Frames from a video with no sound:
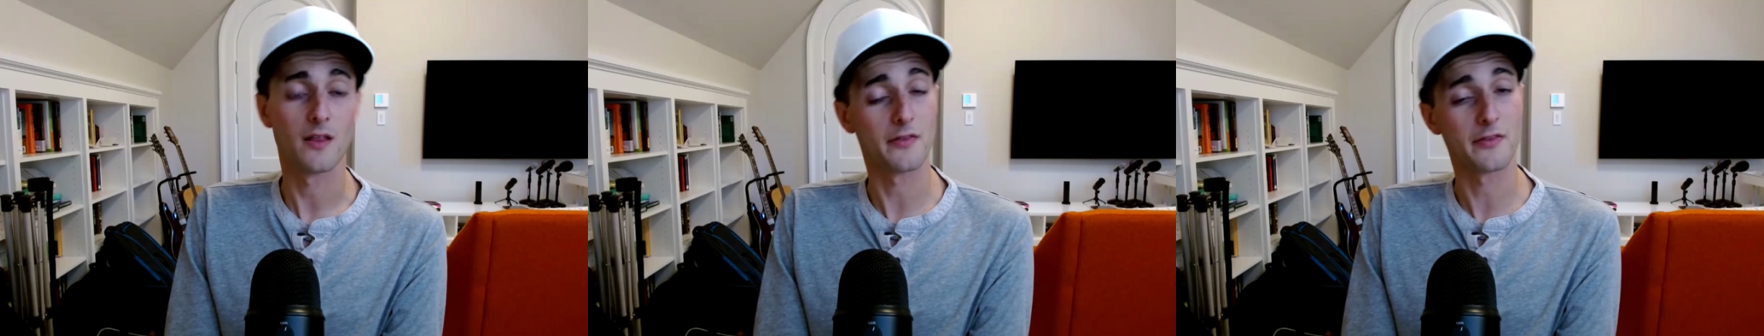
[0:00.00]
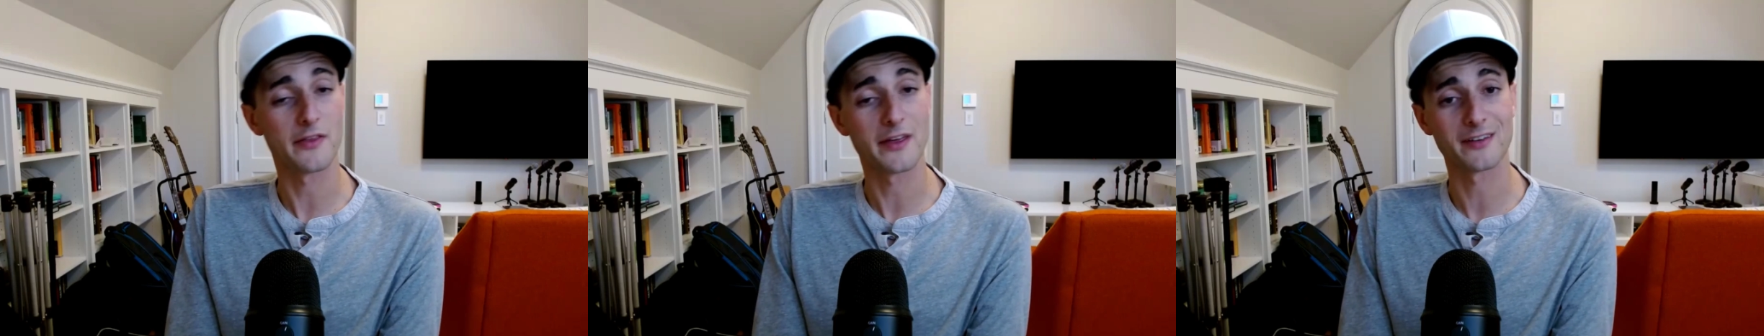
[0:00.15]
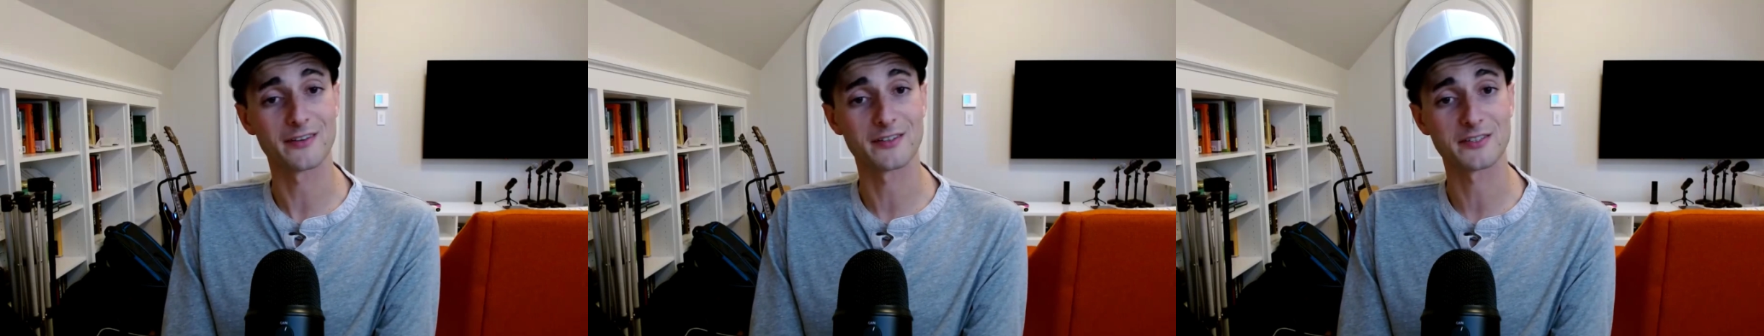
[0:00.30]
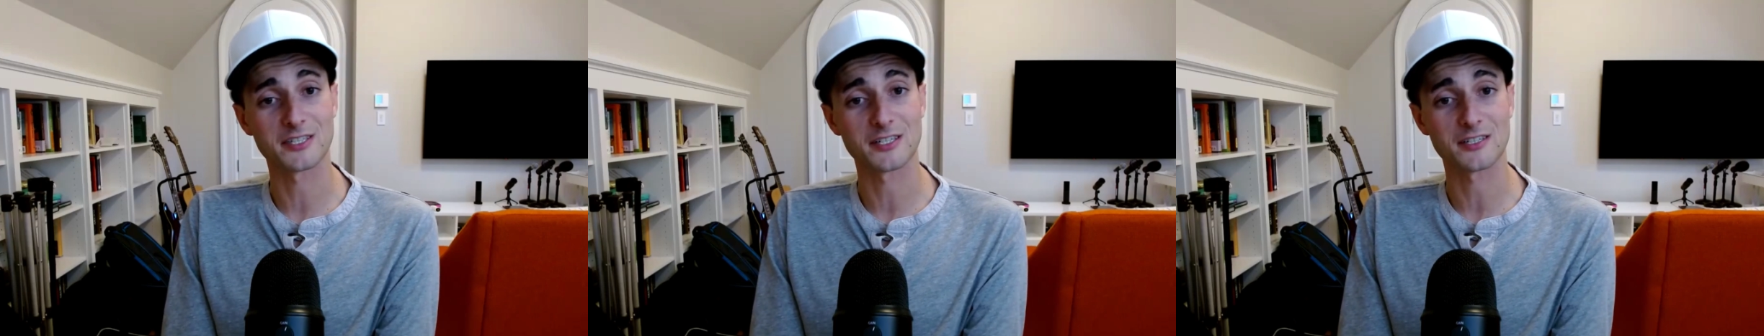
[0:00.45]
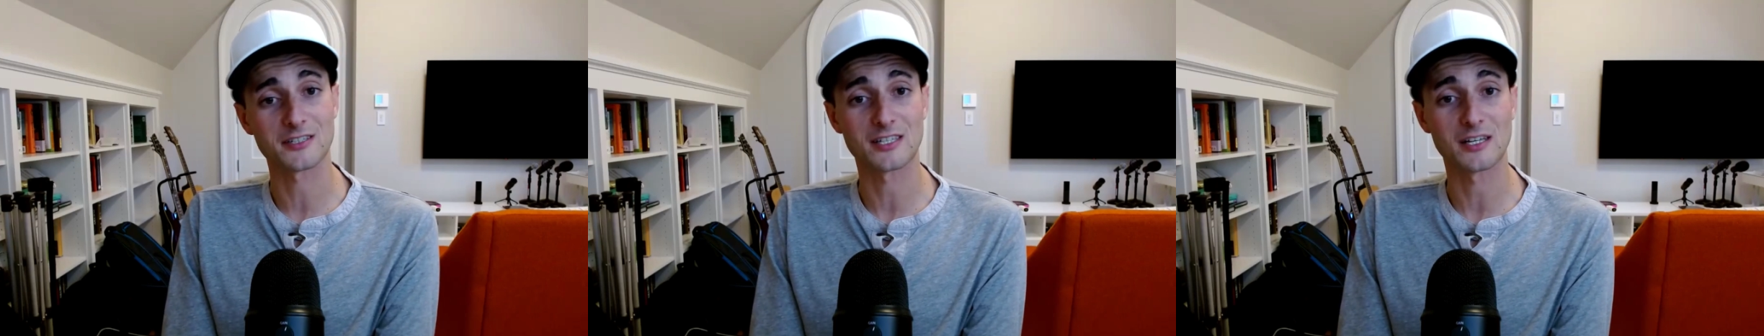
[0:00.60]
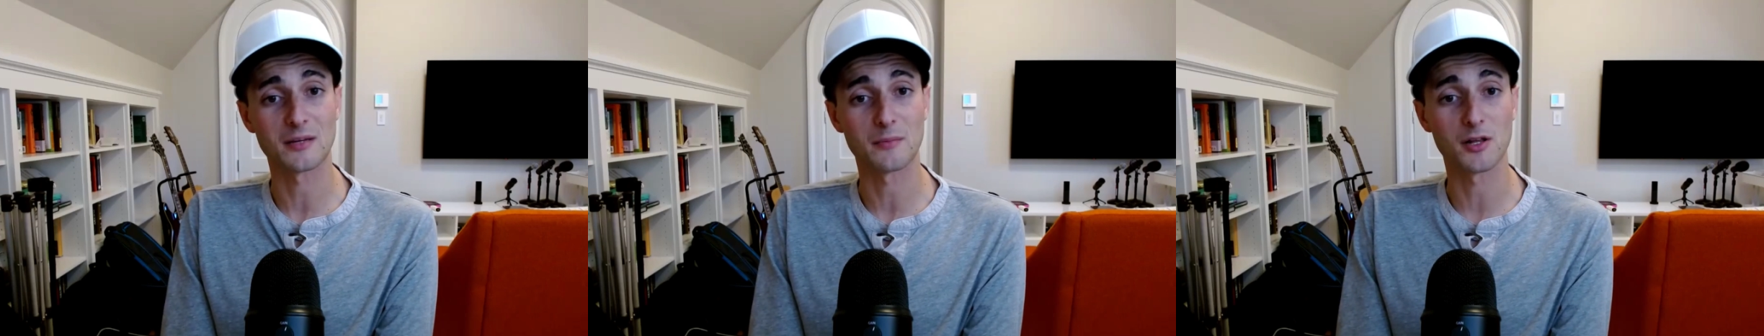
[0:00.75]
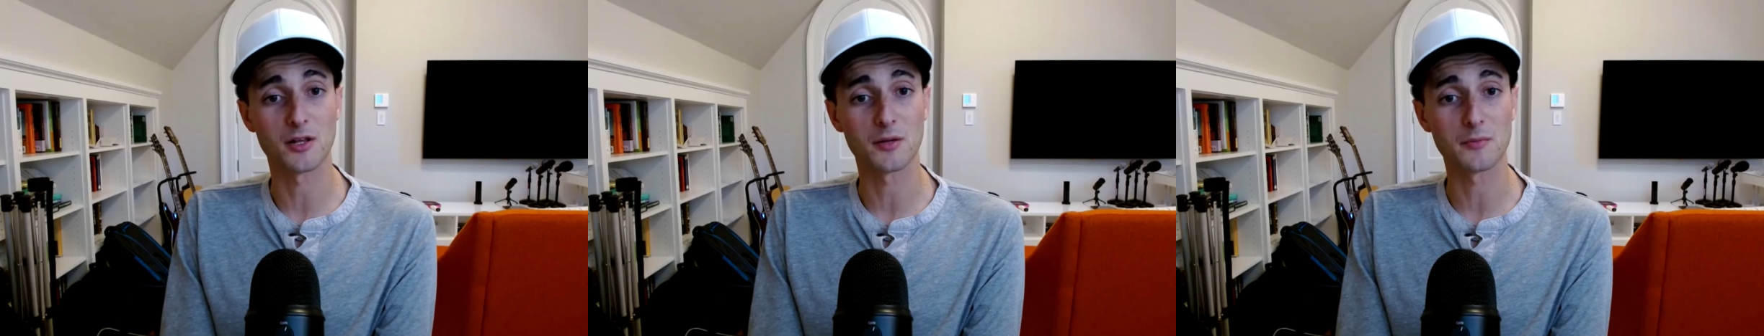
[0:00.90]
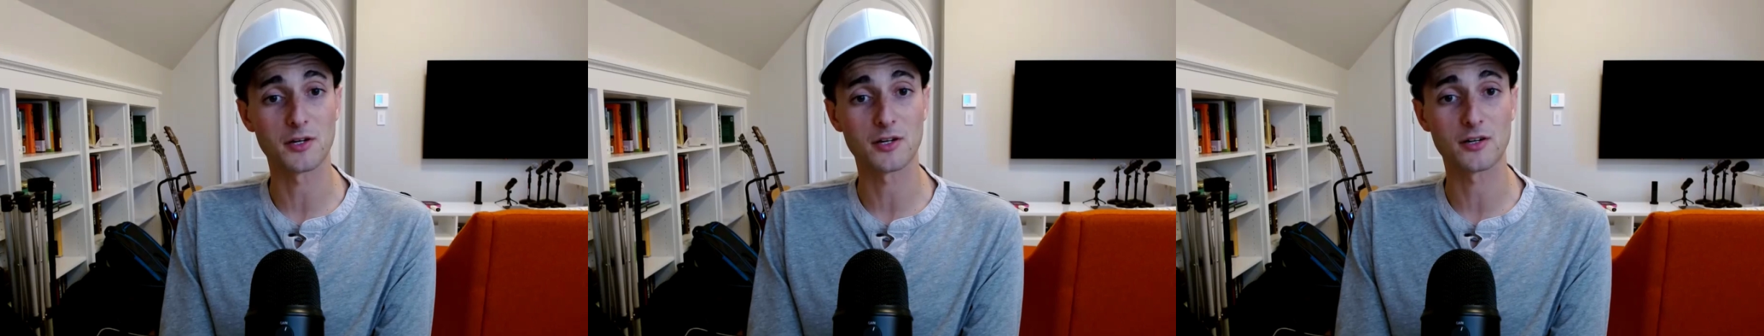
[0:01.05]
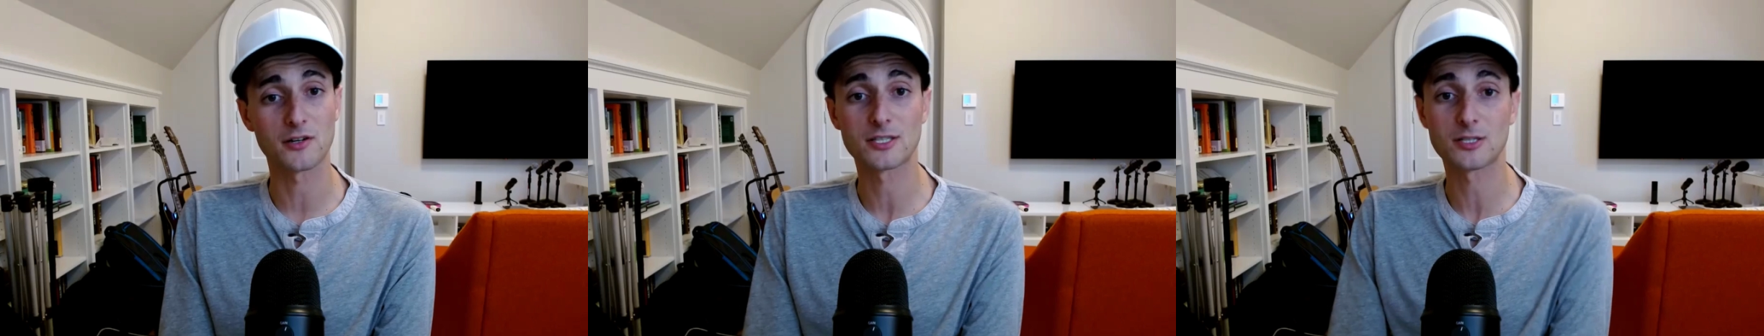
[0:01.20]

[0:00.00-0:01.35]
than the 16 millimeter.